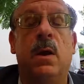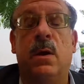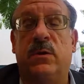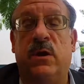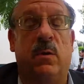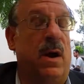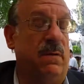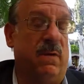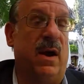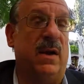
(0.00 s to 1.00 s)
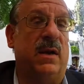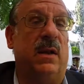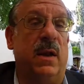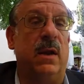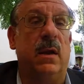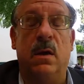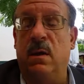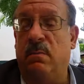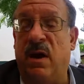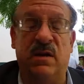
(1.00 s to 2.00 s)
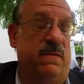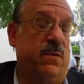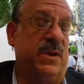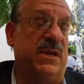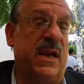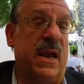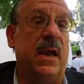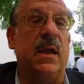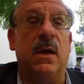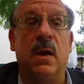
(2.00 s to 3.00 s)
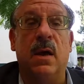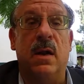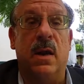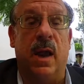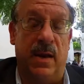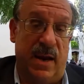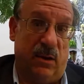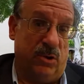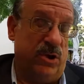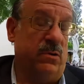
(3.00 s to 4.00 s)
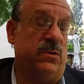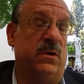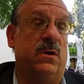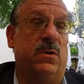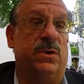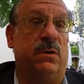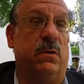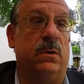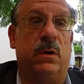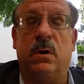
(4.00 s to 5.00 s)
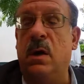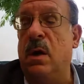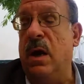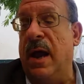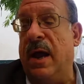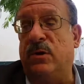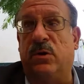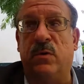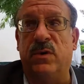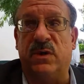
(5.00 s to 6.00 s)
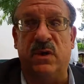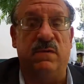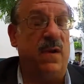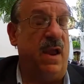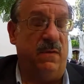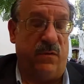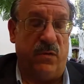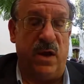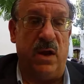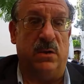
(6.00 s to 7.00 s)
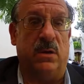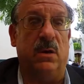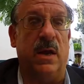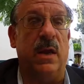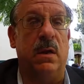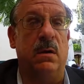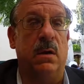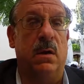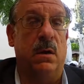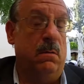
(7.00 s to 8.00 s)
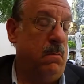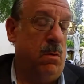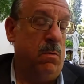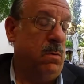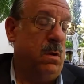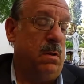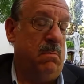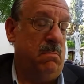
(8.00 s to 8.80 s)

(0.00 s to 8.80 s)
So ironically, my divorcee and now children, because they're older, actually receive a free attorney who will